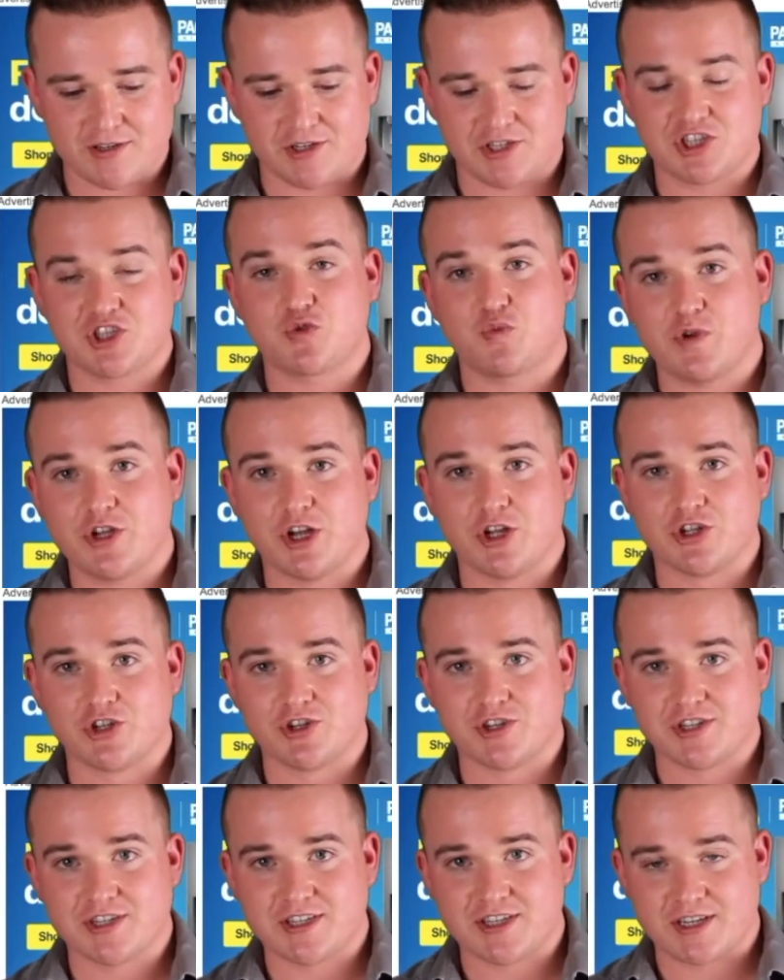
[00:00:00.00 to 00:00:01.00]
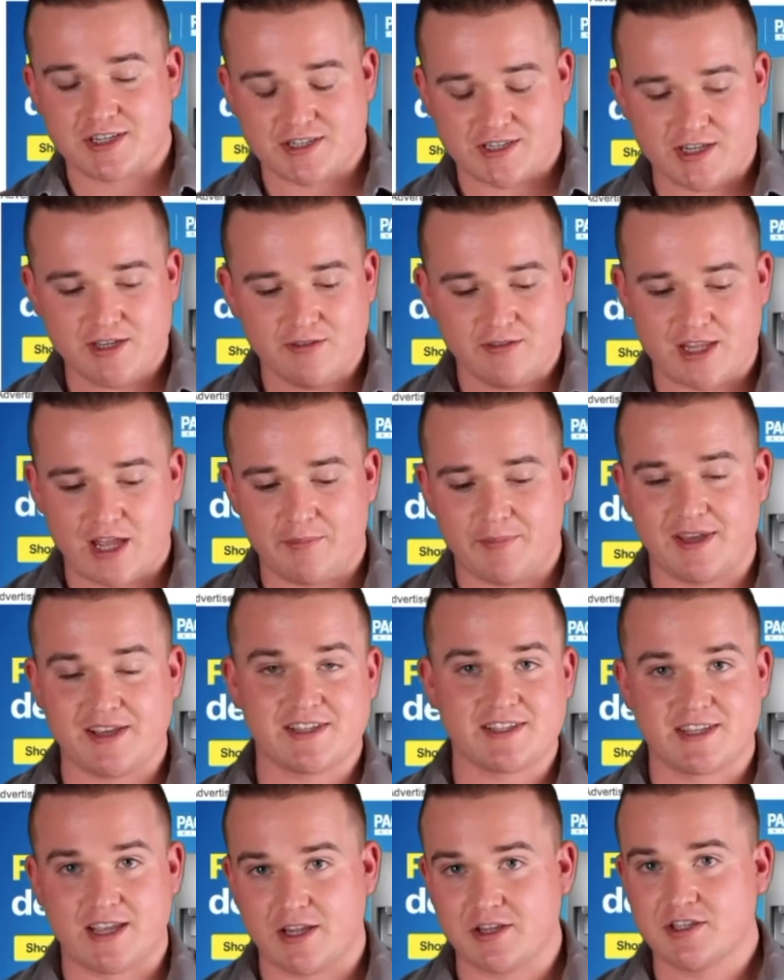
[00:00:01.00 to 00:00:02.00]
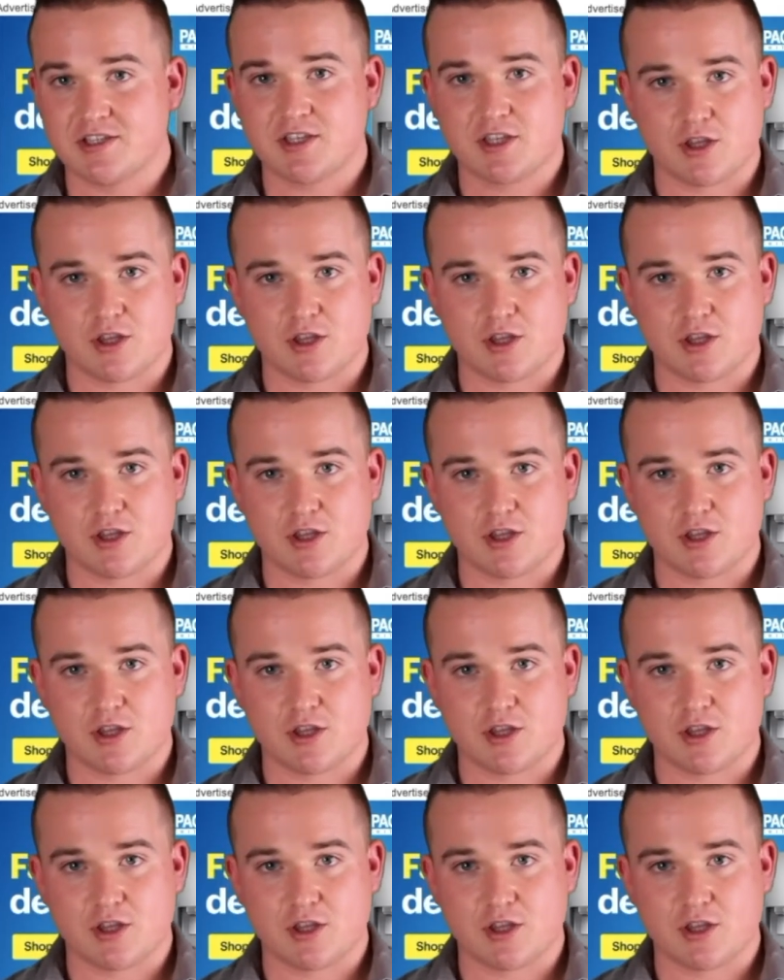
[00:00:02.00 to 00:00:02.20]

is three hundred sixty dollars, that makes sense.